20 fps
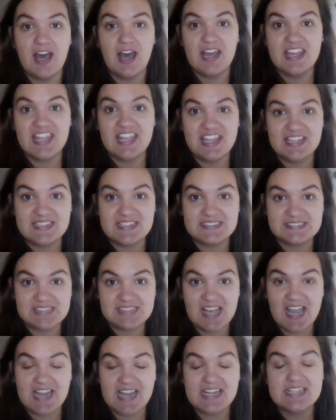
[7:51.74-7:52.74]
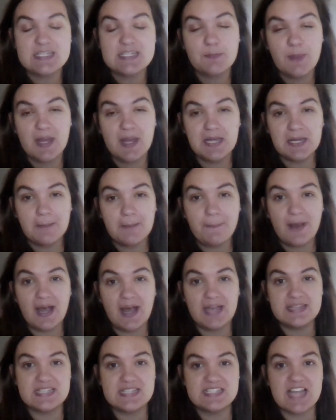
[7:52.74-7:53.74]
in line. And depending
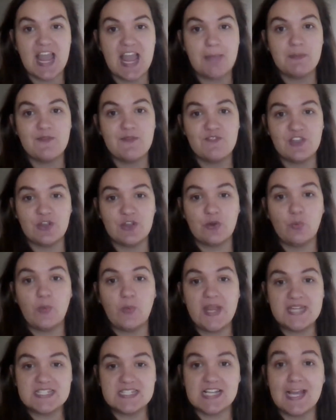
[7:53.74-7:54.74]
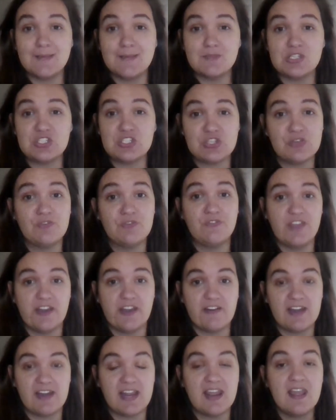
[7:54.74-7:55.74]
upon the time of year, wait times do
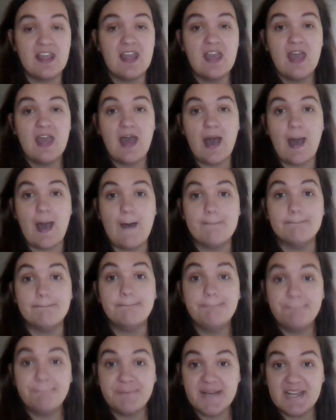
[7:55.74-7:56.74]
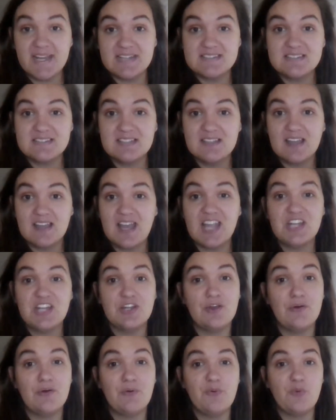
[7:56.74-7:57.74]
vary. But I
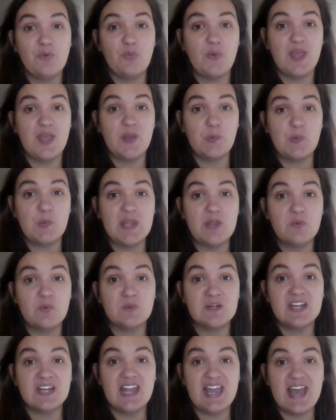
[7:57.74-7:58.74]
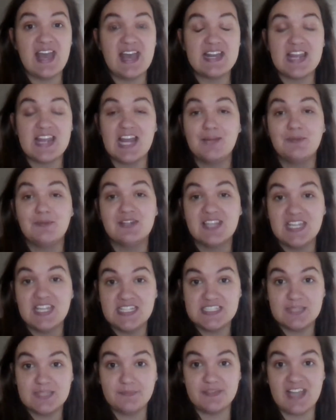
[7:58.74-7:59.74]
know when we were at Animal
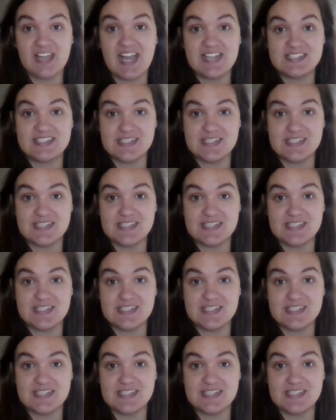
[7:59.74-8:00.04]
Kingdom last